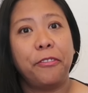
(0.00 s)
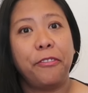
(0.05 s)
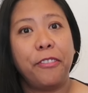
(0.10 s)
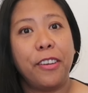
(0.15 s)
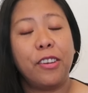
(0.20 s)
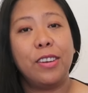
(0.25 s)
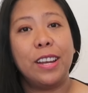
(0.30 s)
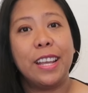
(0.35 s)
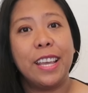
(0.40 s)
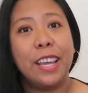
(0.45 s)

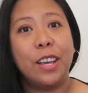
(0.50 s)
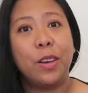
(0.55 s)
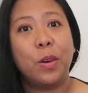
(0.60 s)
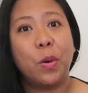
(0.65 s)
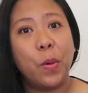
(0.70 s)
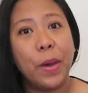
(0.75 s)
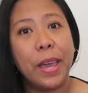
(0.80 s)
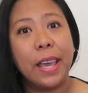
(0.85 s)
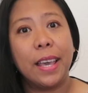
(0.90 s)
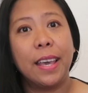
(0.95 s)
fairly
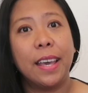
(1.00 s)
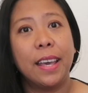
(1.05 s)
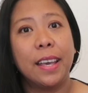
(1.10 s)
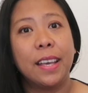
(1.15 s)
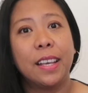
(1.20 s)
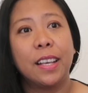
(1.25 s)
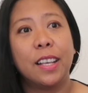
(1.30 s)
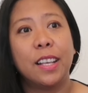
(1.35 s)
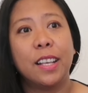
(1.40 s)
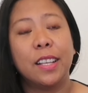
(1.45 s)
quick,
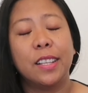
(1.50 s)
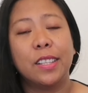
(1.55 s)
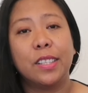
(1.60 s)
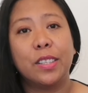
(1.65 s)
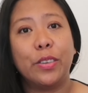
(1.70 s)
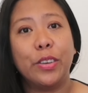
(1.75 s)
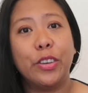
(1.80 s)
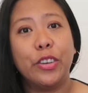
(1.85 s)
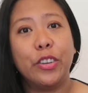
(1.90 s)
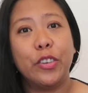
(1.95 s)

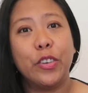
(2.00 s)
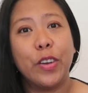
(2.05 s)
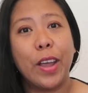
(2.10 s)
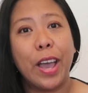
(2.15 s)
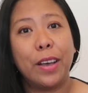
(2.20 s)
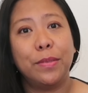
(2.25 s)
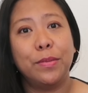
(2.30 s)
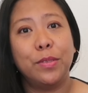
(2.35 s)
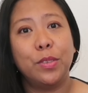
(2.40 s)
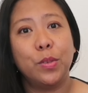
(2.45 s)
so you don't
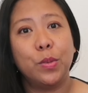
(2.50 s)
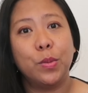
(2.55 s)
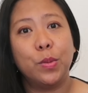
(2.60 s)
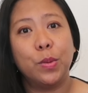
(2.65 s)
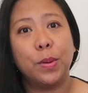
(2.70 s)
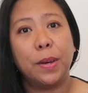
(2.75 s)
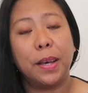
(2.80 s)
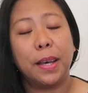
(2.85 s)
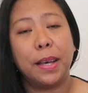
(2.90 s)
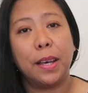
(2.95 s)
have
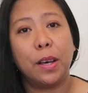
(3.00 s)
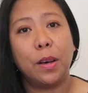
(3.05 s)
to